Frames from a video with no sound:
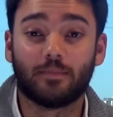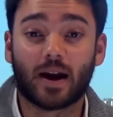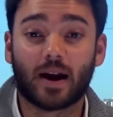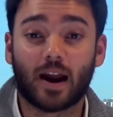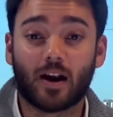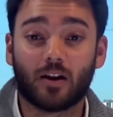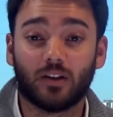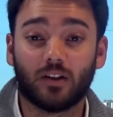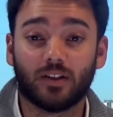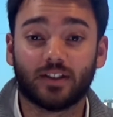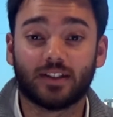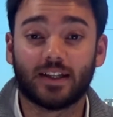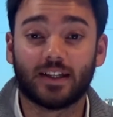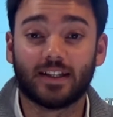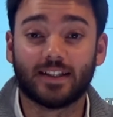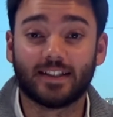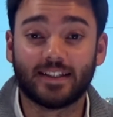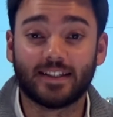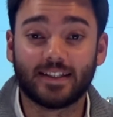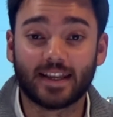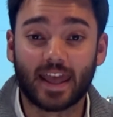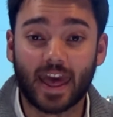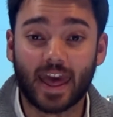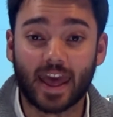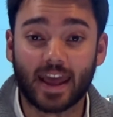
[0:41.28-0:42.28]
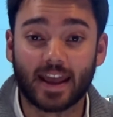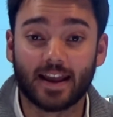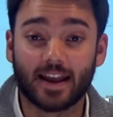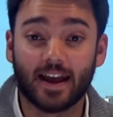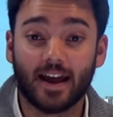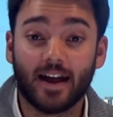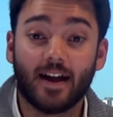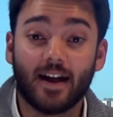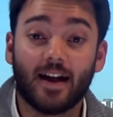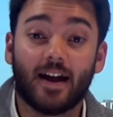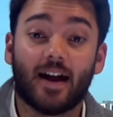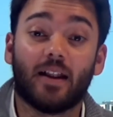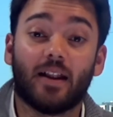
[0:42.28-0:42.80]
barrels a day.
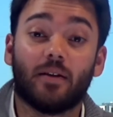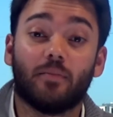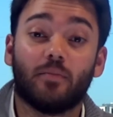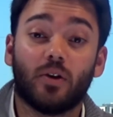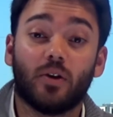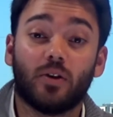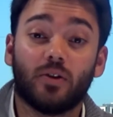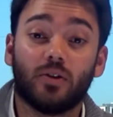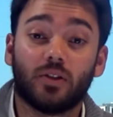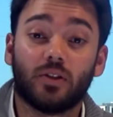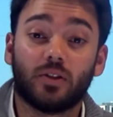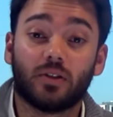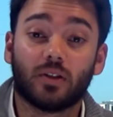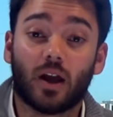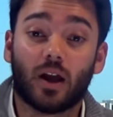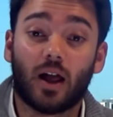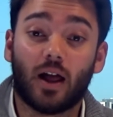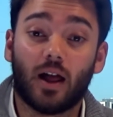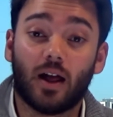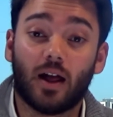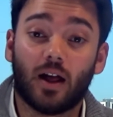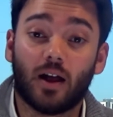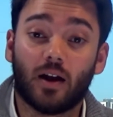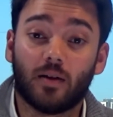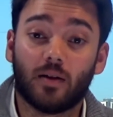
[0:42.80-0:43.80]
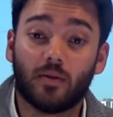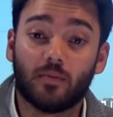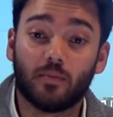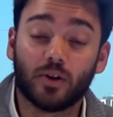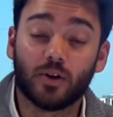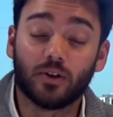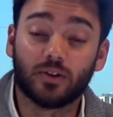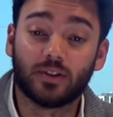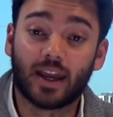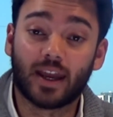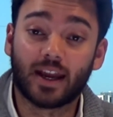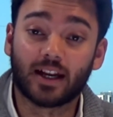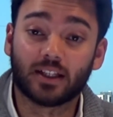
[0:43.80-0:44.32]
And most, uh,
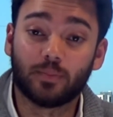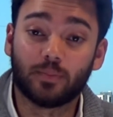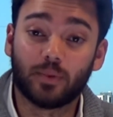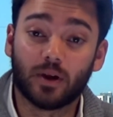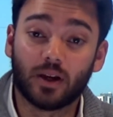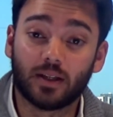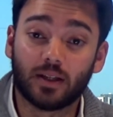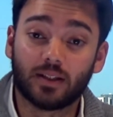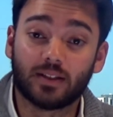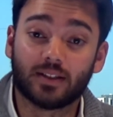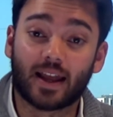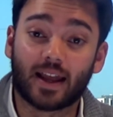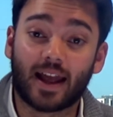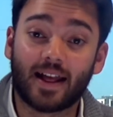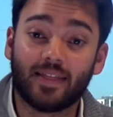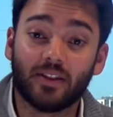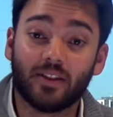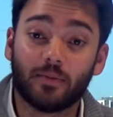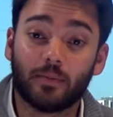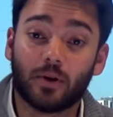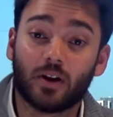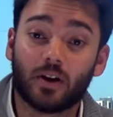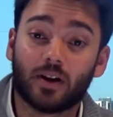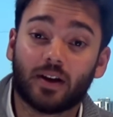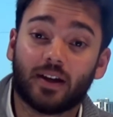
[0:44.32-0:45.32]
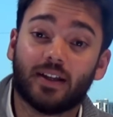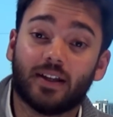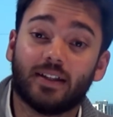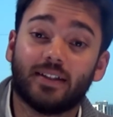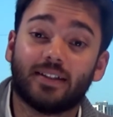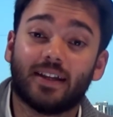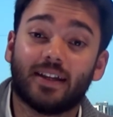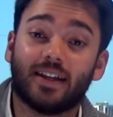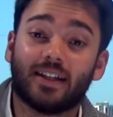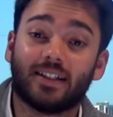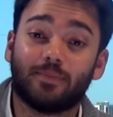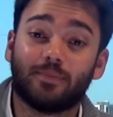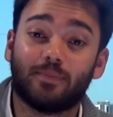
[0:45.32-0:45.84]
most experts and the
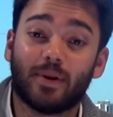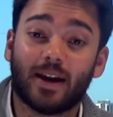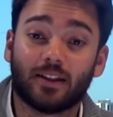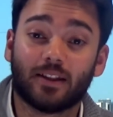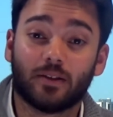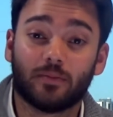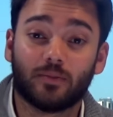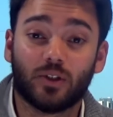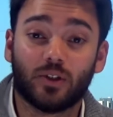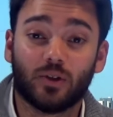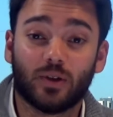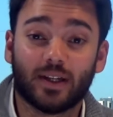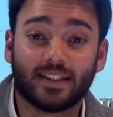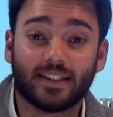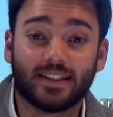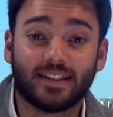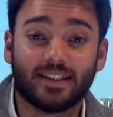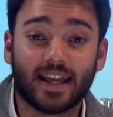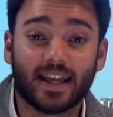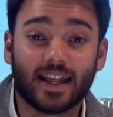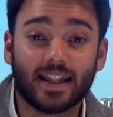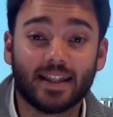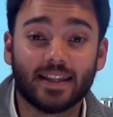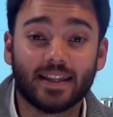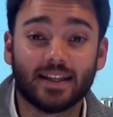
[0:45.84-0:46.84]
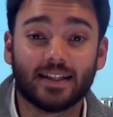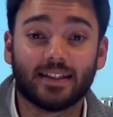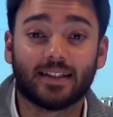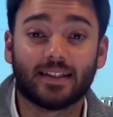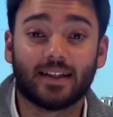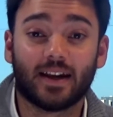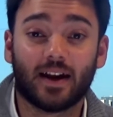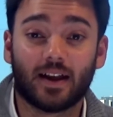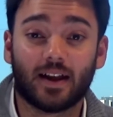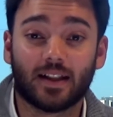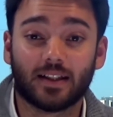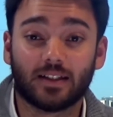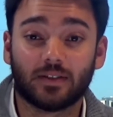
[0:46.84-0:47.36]
markets expect them to extend these
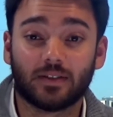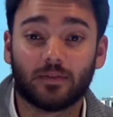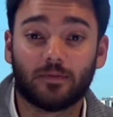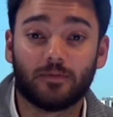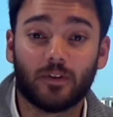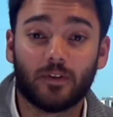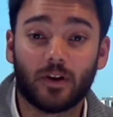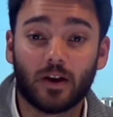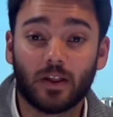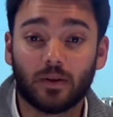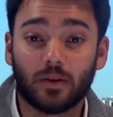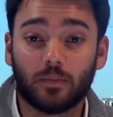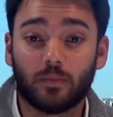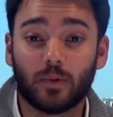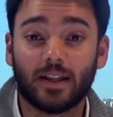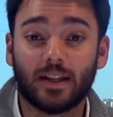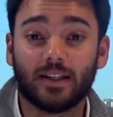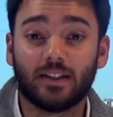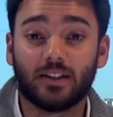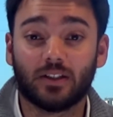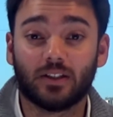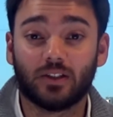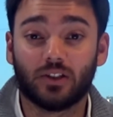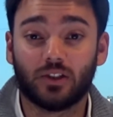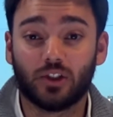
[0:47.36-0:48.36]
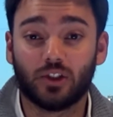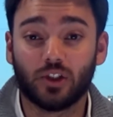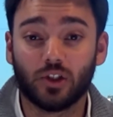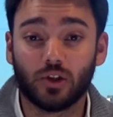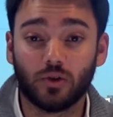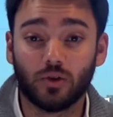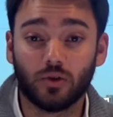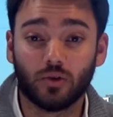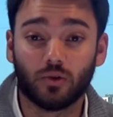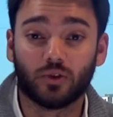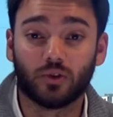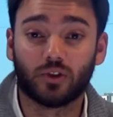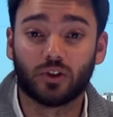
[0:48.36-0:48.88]
cuts further into
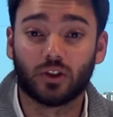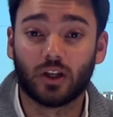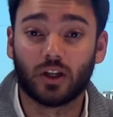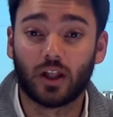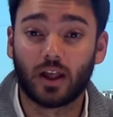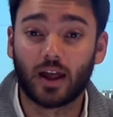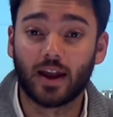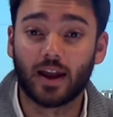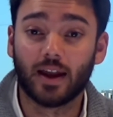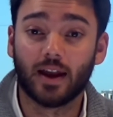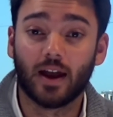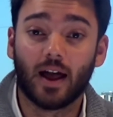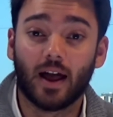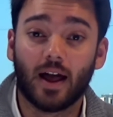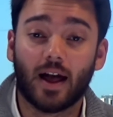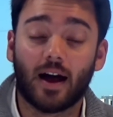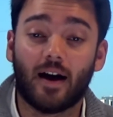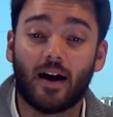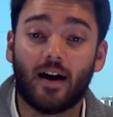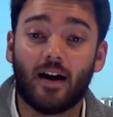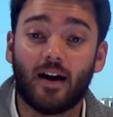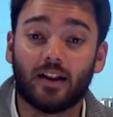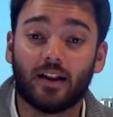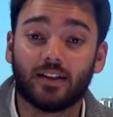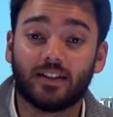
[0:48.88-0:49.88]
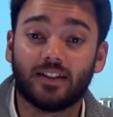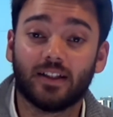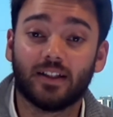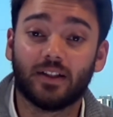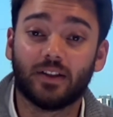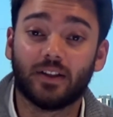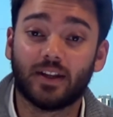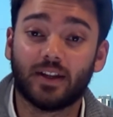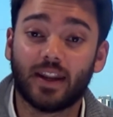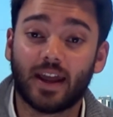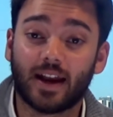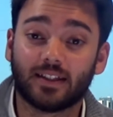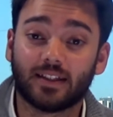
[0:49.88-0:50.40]
June or July uh, until
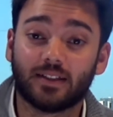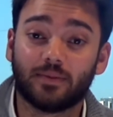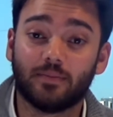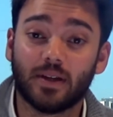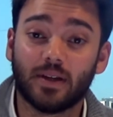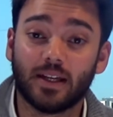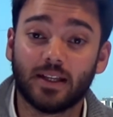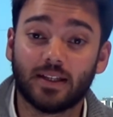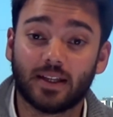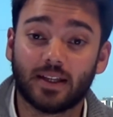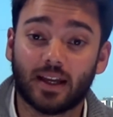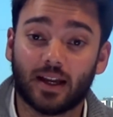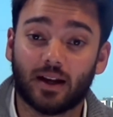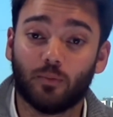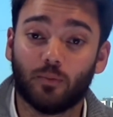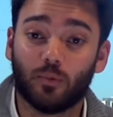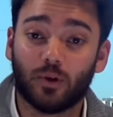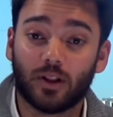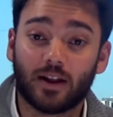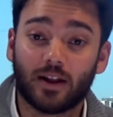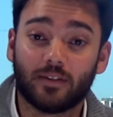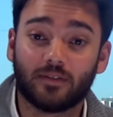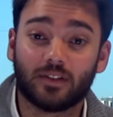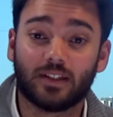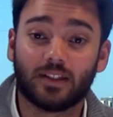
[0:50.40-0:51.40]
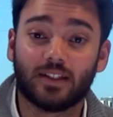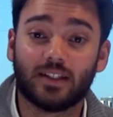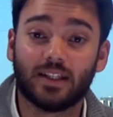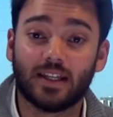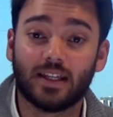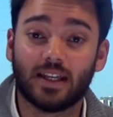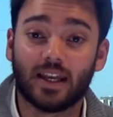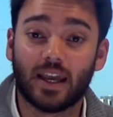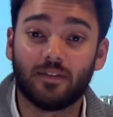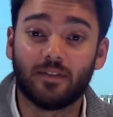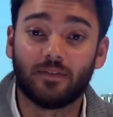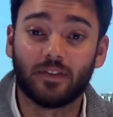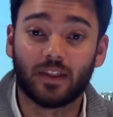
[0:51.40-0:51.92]
the next meeting. We'll have to
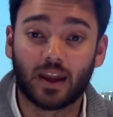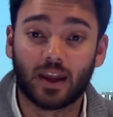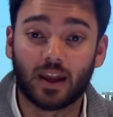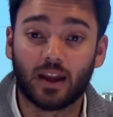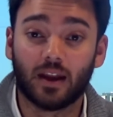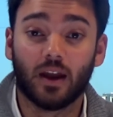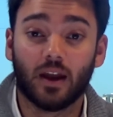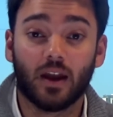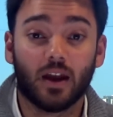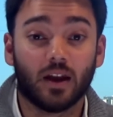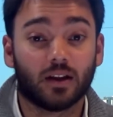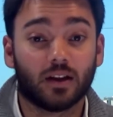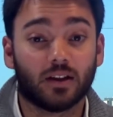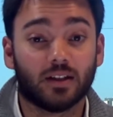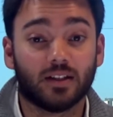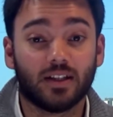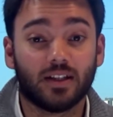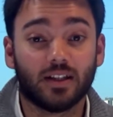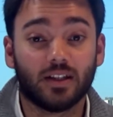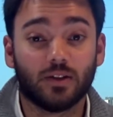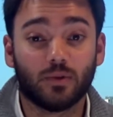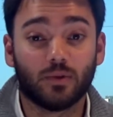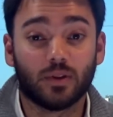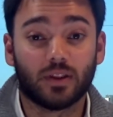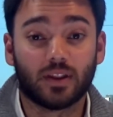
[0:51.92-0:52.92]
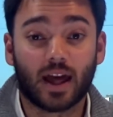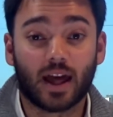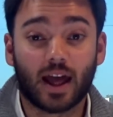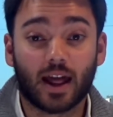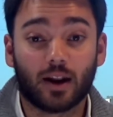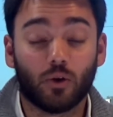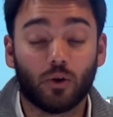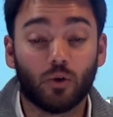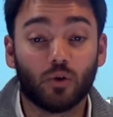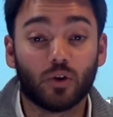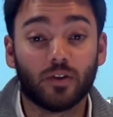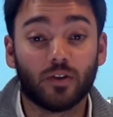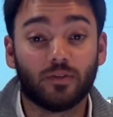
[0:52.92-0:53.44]
see if they continue with
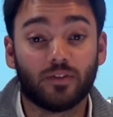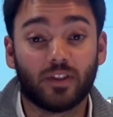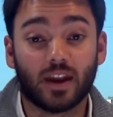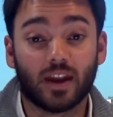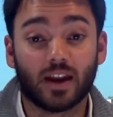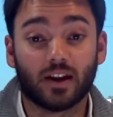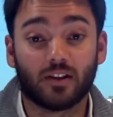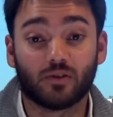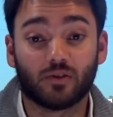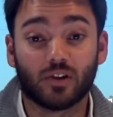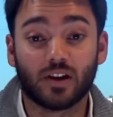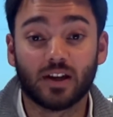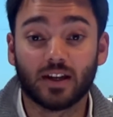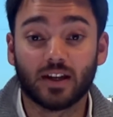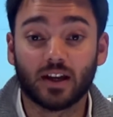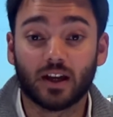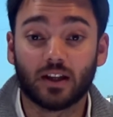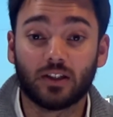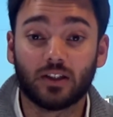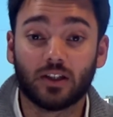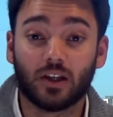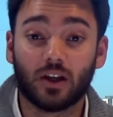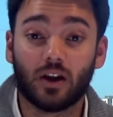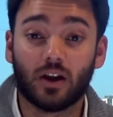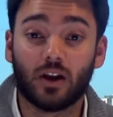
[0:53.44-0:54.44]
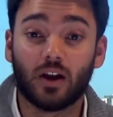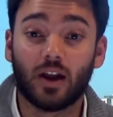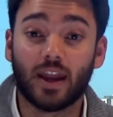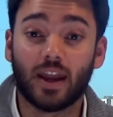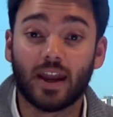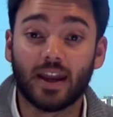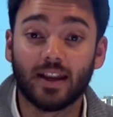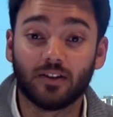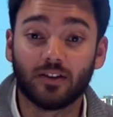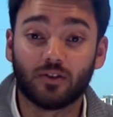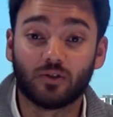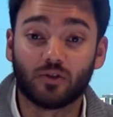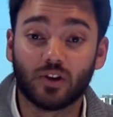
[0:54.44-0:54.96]
that or if they agree to
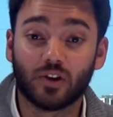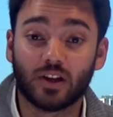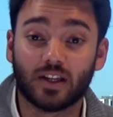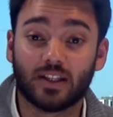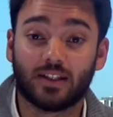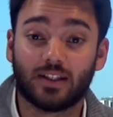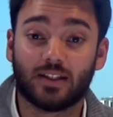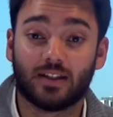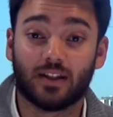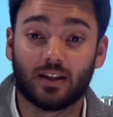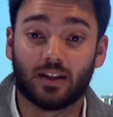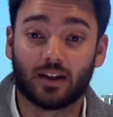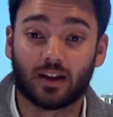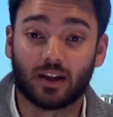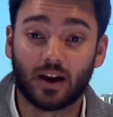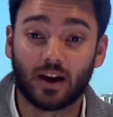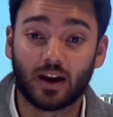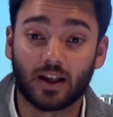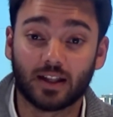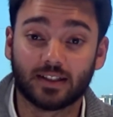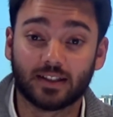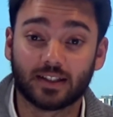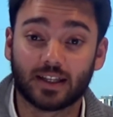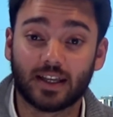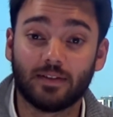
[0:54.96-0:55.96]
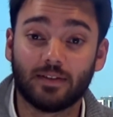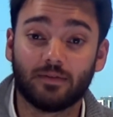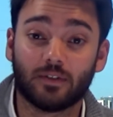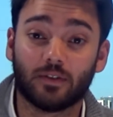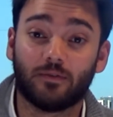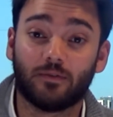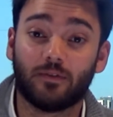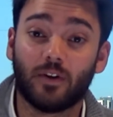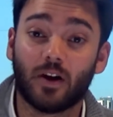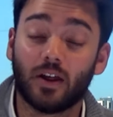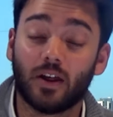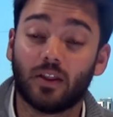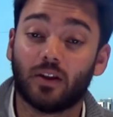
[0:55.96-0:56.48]
increase the cuts even
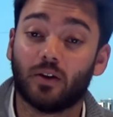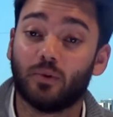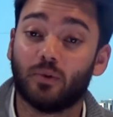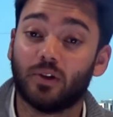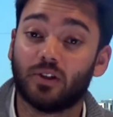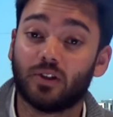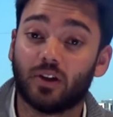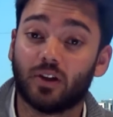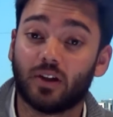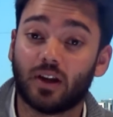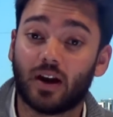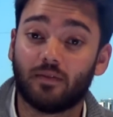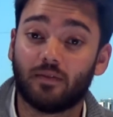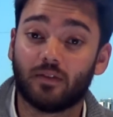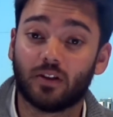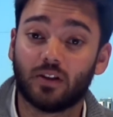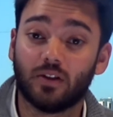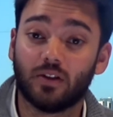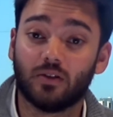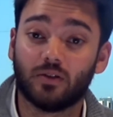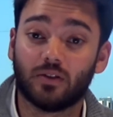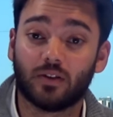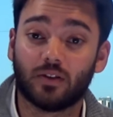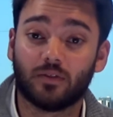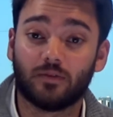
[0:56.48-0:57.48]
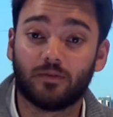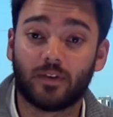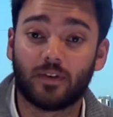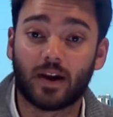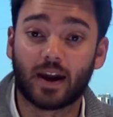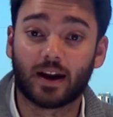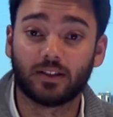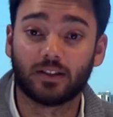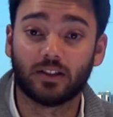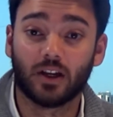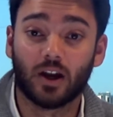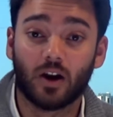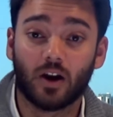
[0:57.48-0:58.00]
further, which could have a huge
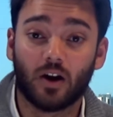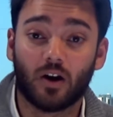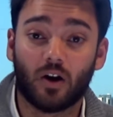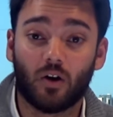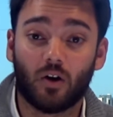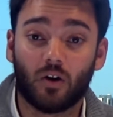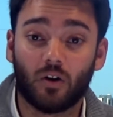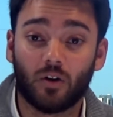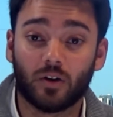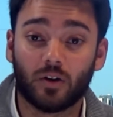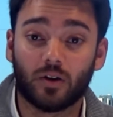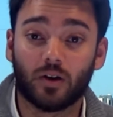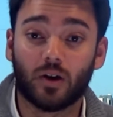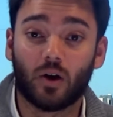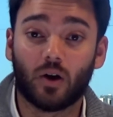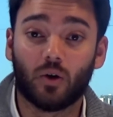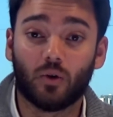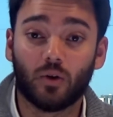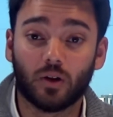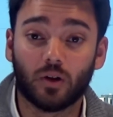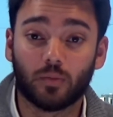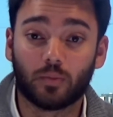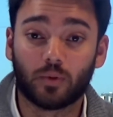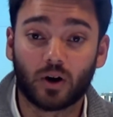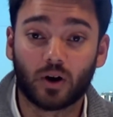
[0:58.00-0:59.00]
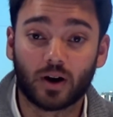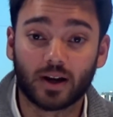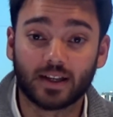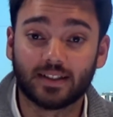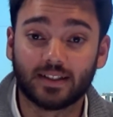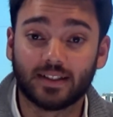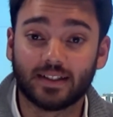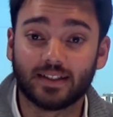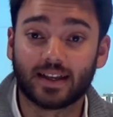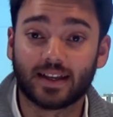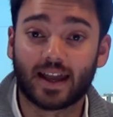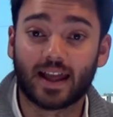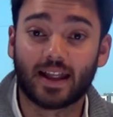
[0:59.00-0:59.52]
effect on oil
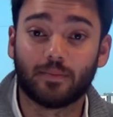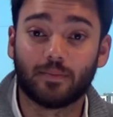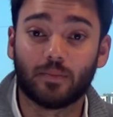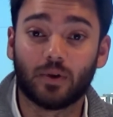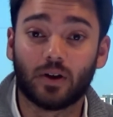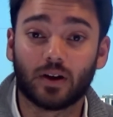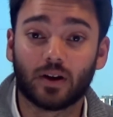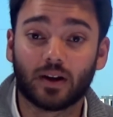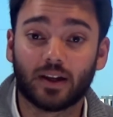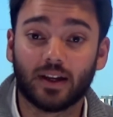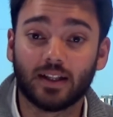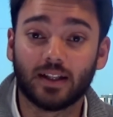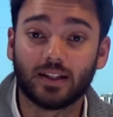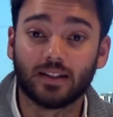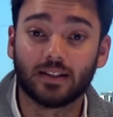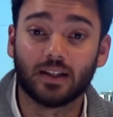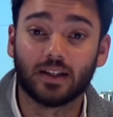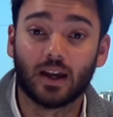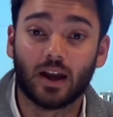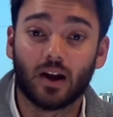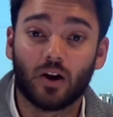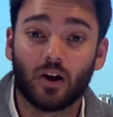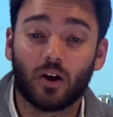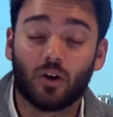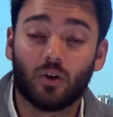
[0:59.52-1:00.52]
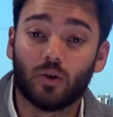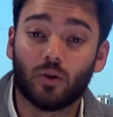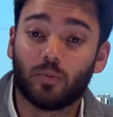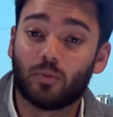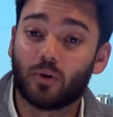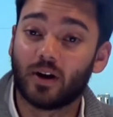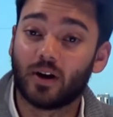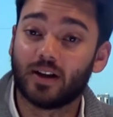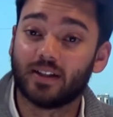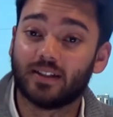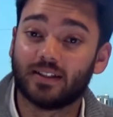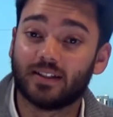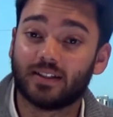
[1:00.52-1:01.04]
prices and markets. Oil
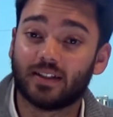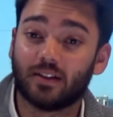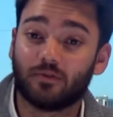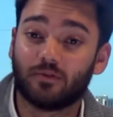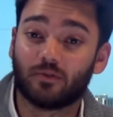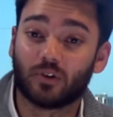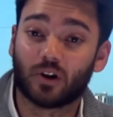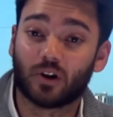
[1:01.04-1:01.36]
prices have